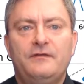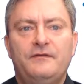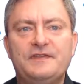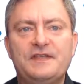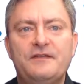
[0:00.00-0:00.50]

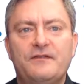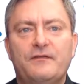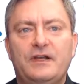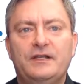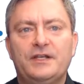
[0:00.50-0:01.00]
We see in the
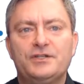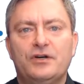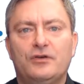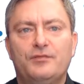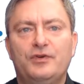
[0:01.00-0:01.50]
validation
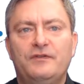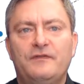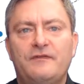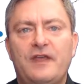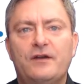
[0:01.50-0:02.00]
output
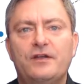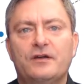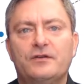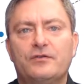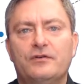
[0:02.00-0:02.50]
that the area
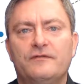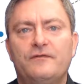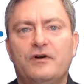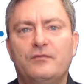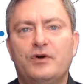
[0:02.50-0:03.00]
under curve
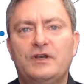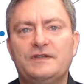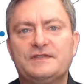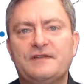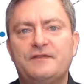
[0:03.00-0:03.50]
for our model
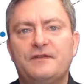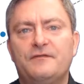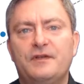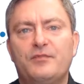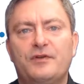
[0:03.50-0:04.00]
is
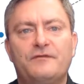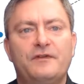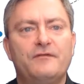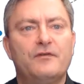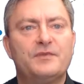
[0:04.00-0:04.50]

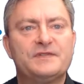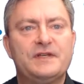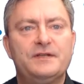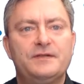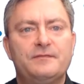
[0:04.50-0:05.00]

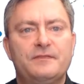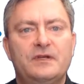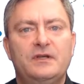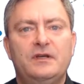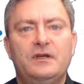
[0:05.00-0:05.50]
73.34%,
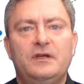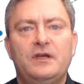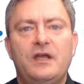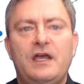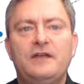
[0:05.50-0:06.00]

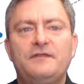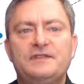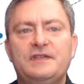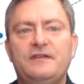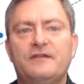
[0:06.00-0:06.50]
and we
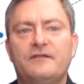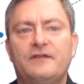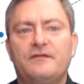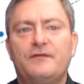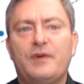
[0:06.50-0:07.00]
see
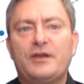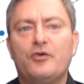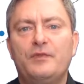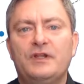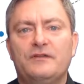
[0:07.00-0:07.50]
that the
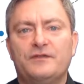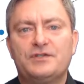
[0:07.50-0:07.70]
binomial and the